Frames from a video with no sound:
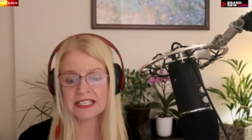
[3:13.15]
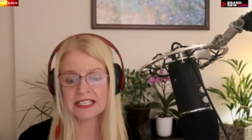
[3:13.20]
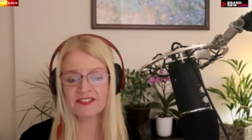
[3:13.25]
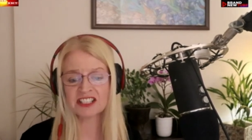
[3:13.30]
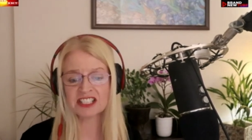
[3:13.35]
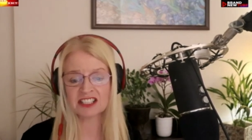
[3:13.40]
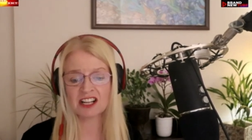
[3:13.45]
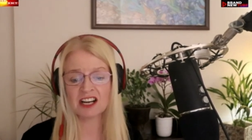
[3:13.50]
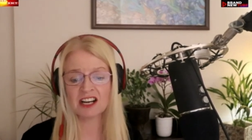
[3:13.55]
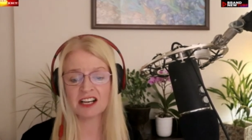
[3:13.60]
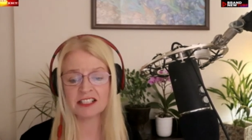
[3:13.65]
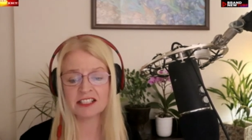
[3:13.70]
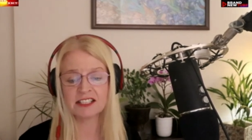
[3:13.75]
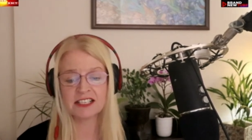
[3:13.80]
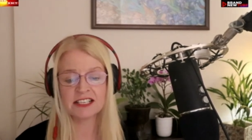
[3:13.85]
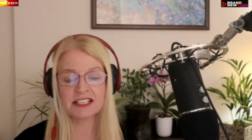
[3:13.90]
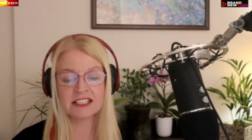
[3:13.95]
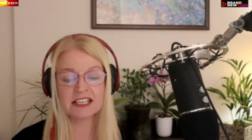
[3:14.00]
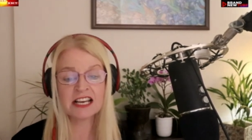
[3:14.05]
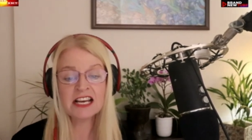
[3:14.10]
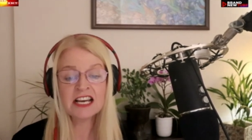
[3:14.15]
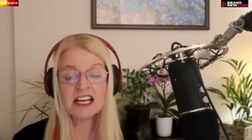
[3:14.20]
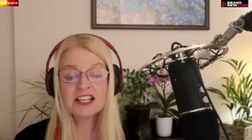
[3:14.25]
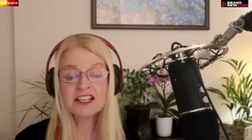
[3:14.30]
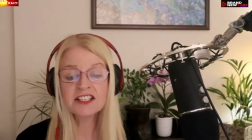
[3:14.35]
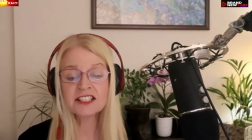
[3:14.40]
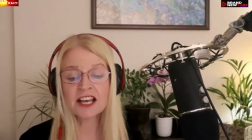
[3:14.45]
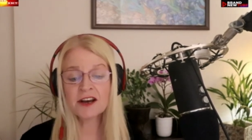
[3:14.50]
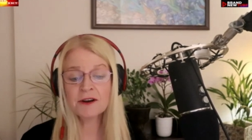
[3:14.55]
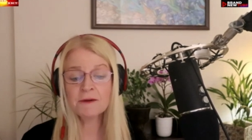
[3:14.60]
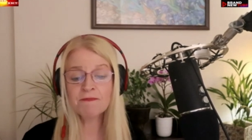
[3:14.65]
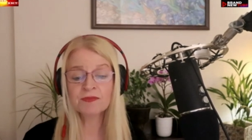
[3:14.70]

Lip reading: for starters. So